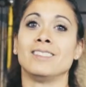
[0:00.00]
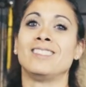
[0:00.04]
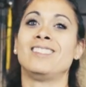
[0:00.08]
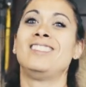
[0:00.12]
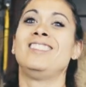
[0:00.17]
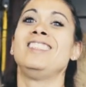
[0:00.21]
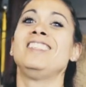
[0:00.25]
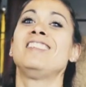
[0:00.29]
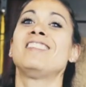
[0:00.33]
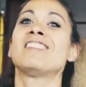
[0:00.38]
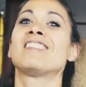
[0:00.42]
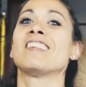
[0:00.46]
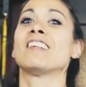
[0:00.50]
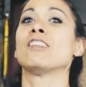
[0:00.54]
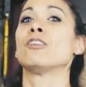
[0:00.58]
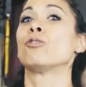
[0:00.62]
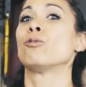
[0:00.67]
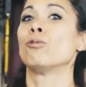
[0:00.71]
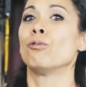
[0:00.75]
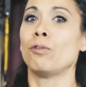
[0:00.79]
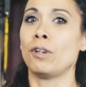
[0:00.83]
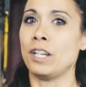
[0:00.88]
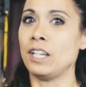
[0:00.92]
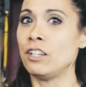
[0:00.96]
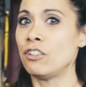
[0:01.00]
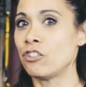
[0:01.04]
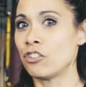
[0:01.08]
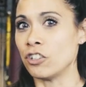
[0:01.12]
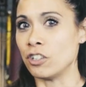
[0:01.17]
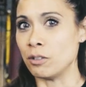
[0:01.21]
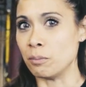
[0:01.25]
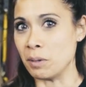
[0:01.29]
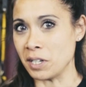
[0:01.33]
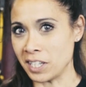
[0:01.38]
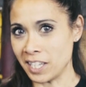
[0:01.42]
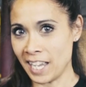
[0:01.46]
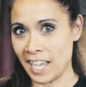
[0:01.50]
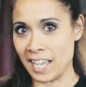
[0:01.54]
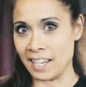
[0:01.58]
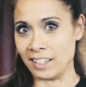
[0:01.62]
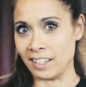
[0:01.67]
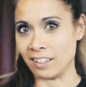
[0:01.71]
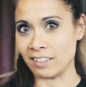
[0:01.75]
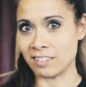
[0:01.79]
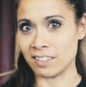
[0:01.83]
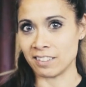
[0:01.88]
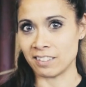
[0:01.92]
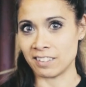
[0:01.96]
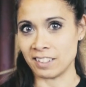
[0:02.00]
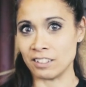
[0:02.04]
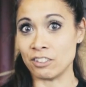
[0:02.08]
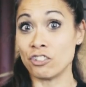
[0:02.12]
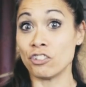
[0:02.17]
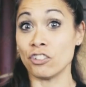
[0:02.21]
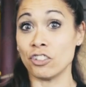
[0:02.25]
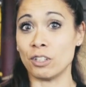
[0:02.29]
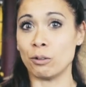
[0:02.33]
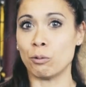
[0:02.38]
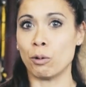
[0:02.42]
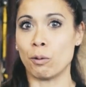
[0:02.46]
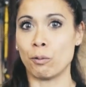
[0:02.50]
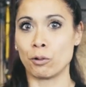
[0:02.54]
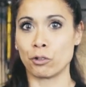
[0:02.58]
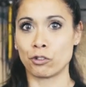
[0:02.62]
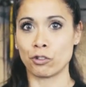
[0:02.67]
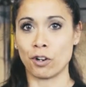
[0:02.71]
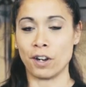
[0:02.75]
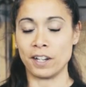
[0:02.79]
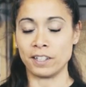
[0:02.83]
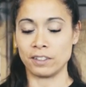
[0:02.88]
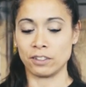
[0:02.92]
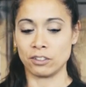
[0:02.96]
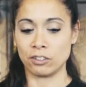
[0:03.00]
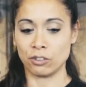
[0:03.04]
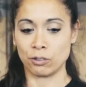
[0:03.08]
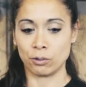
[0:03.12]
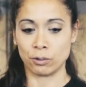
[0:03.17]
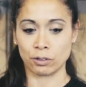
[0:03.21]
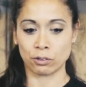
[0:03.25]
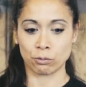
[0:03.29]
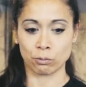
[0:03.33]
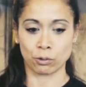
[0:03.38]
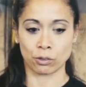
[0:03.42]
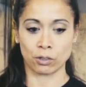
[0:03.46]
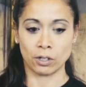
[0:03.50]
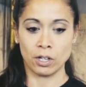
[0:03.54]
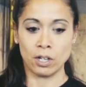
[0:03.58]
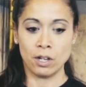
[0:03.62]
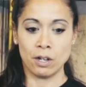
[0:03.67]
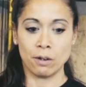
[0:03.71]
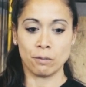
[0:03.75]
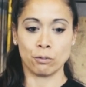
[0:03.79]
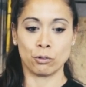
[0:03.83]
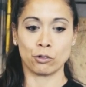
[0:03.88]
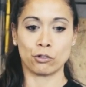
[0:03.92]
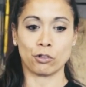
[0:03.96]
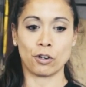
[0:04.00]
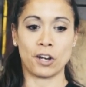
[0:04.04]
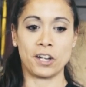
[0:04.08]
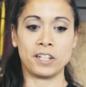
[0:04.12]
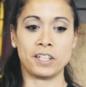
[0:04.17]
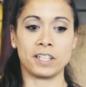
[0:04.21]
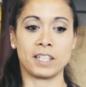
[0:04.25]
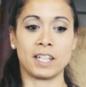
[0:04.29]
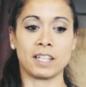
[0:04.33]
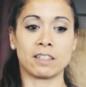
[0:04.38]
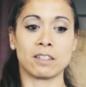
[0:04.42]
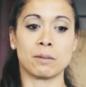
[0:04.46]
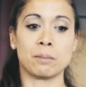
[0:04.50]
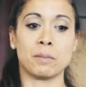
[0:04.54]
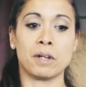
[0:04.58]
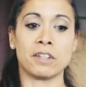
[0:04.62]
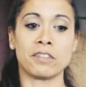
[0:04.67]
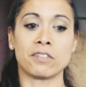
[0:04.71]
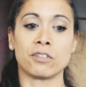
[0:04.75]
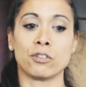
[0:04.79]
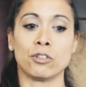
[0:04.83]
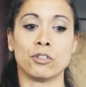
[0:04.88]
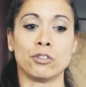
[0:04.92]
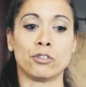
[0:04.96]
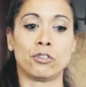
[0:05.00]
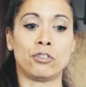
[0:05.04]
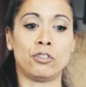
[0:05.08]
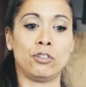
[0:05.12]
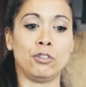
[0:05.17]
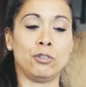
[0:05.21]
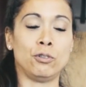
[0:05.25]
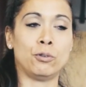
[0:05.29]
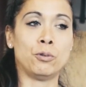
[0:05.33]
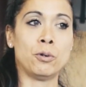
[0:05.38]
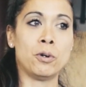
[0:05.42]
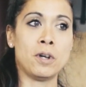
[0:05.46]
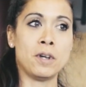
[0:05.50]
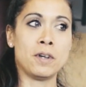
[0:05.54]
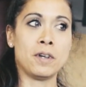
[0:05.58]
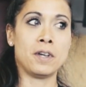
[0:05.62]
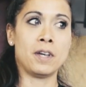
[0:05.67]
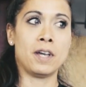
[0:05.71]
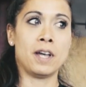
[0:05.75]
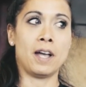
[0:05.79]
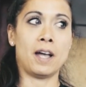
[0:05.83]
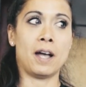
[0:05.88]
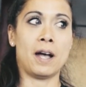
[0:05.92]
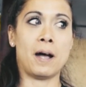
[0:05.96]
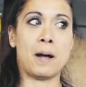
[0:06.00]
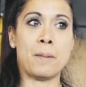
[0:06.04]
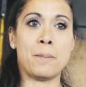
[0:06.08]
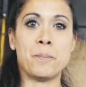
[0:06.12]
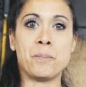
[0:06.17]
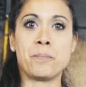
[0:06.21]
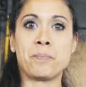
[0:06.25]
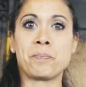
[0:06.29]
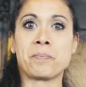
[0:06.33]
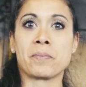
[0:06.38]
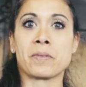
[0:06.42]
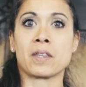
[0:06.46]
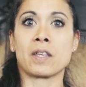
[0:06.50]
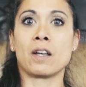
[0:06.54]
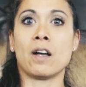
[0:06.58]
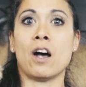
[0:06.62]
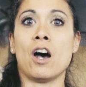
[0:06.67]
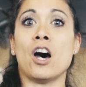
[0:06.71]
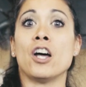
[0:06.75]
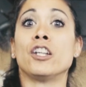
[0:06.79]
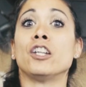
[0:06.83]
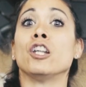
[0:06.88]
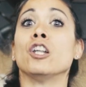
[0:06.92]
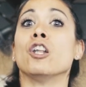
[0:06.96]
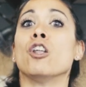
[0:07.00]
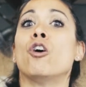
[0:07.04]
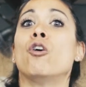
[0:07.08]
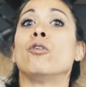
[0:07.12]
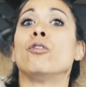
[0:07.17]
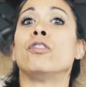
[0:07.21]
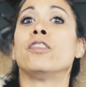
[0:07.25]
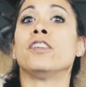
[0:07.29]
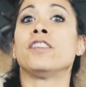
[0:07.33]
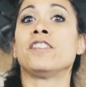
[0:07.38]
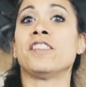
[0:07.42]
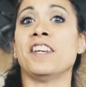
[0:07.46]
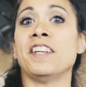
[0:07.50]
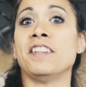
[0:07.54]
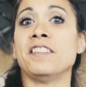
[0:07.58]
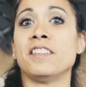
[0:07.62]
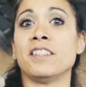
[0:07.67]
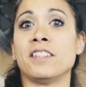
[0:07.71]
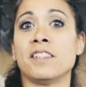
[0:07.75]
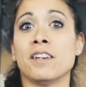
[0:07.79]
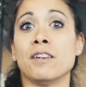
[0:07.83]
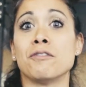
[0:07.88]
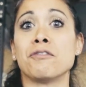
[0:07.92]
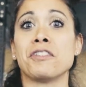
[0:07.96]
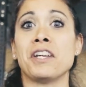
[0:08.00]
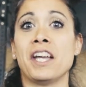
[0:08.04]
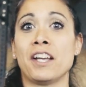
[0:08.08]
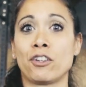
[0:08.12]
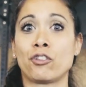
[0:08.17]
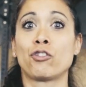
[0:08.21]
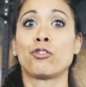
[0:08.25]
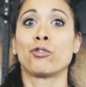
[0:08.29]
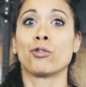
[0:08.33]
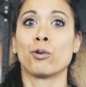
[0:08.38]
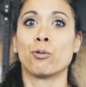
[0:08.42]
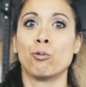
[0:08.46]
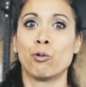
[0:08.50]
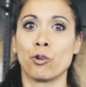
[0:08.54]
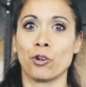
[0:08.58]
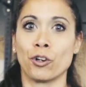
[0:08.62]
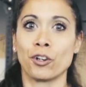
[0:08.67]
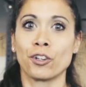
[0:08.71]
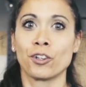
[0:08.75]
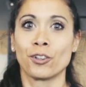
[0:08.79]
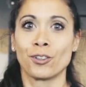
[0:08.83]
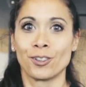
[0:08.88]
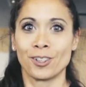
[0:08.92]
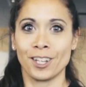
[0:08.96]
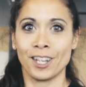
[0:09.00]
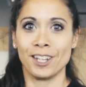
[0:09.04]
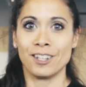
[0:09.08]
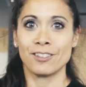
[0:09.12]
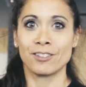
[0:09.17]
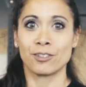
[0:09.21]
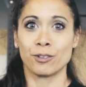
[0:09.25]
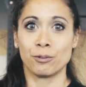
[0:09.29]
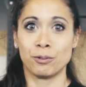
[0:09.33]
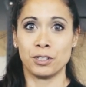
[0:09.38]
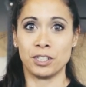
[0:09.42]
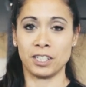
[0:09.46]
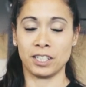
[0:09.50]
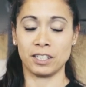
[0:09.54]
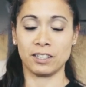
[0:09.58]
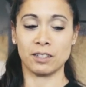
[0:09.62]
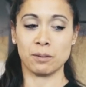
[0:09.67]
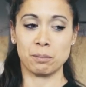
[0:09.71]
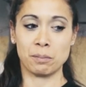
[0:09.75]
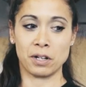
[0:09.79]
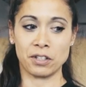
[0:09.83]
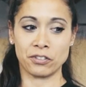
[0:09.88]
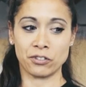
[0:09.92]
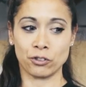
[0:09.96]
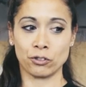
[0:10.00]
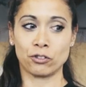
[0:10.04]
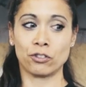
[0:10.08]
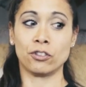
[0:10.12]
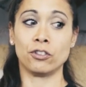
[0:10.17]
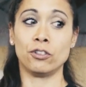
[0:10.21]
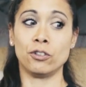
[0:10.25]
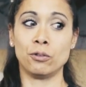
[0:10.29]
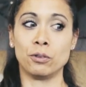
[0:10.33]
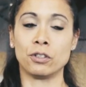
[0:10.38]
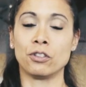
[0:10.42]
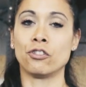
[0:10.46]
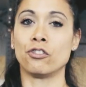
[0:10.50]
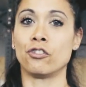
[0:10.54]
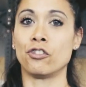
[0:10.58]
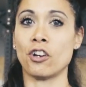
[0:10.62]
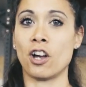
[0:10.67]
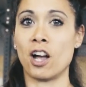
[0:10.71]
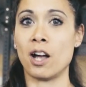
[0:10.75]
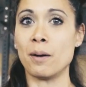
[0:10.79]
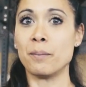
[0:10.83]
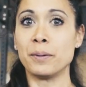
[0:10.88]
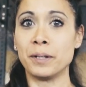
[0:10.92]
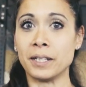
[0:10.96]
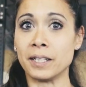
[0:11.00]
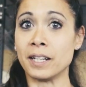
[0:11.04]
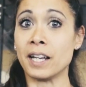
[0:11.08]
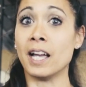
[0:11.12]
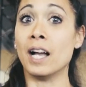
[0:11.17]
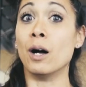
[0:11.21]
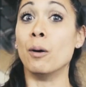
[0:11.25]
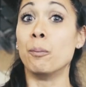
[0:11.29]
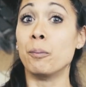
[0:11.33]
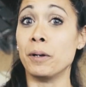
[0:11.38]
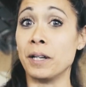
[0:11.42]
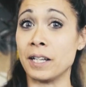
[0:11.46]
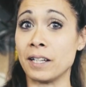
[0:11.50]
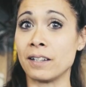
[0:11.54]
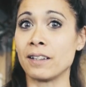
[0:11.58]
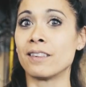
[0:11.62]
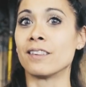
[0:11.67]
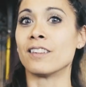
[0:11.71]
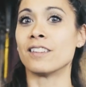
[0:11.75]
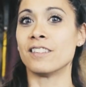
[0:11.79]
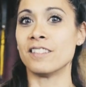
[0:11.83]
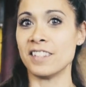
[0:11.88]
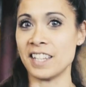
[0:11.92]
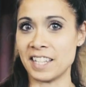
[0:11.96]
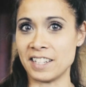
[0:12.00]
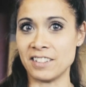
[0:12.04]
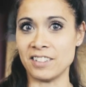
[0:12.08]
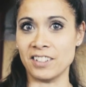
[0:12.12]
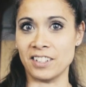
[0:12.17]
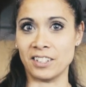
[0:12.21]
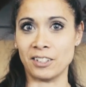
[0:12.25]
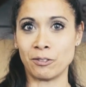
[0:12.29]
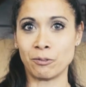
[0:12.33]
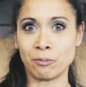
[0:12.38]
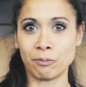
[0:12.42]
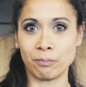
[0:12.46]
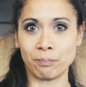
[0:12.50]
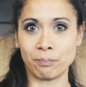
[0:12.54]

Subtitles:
deceleration mechanics, essentially. What we're trying to do is we're trying to get the muscle to unload the tendon of extra work. Okay, so we need the muscle to do its job in helping the tendon,